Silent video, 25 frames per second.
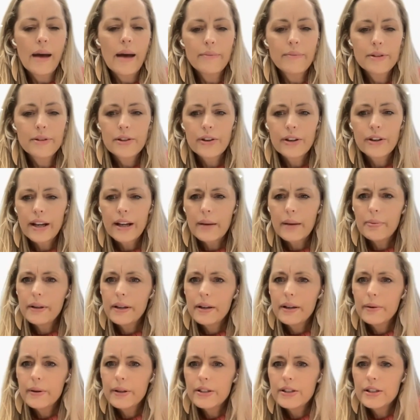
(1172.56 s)
So we've got a couple
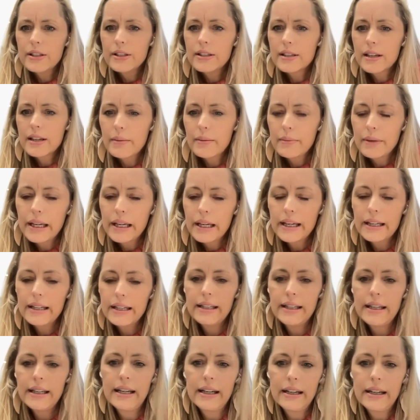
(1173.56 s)
of questions coming
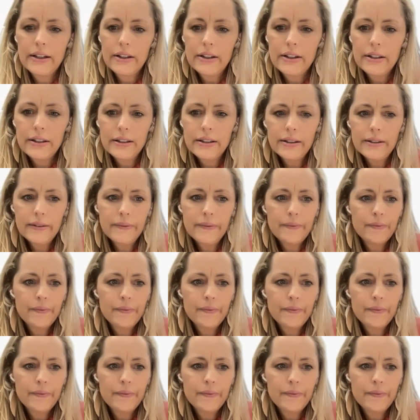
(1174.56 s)
in here.